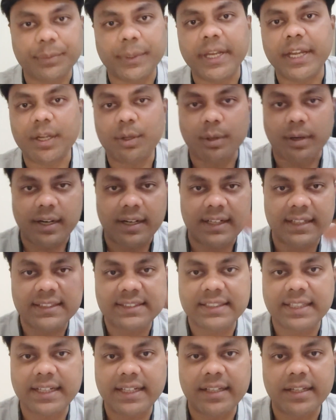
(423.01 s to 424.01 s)
We need to
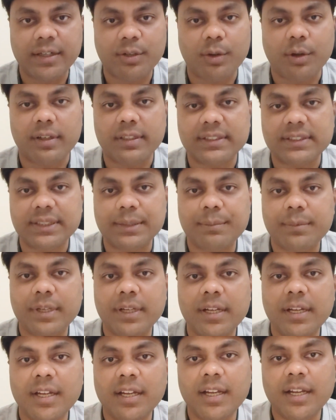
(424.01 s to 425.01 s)
understand that
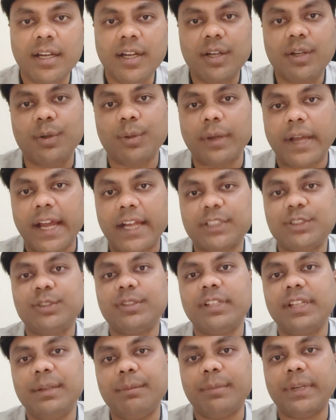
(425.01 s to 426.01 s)
concept to
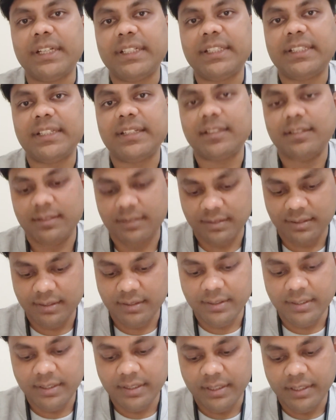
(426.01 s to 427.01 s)
actually mention
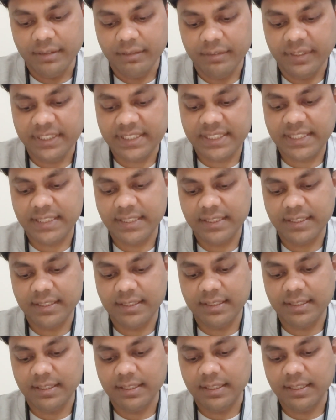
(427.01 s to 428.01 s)
which,
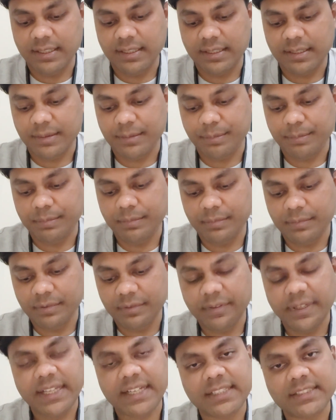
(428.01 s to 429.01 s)

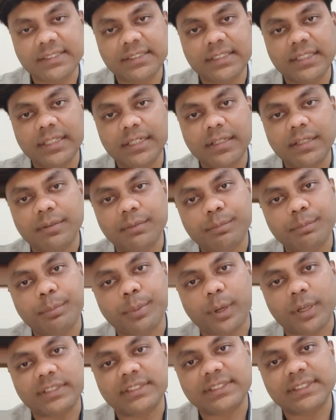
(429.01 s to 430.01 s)
where is the
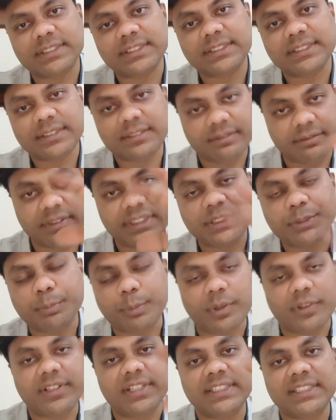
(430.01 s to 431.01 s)
process,
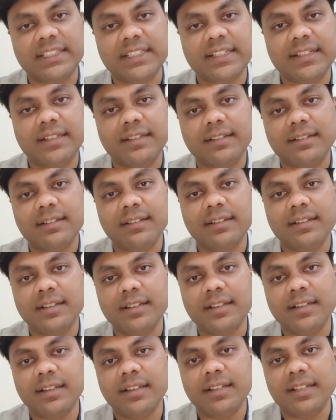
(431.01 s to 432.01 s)
which position
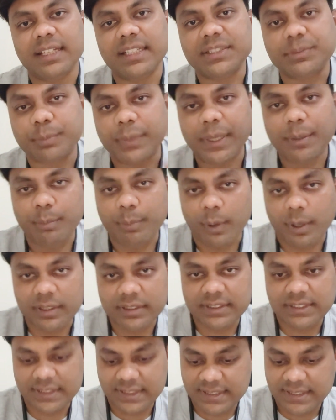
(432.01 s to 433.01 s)
is my
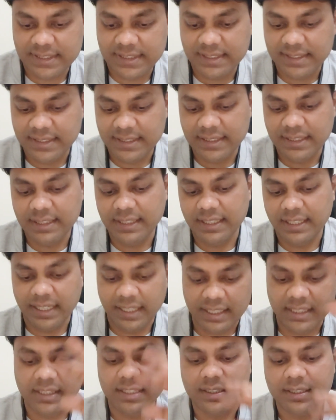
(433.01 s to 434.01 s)
process
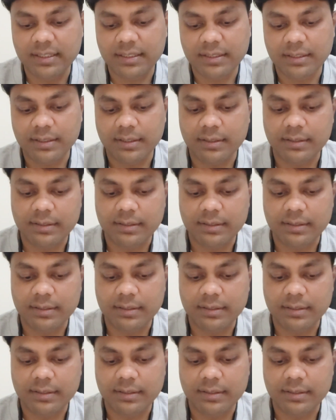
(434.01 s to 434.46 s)
in the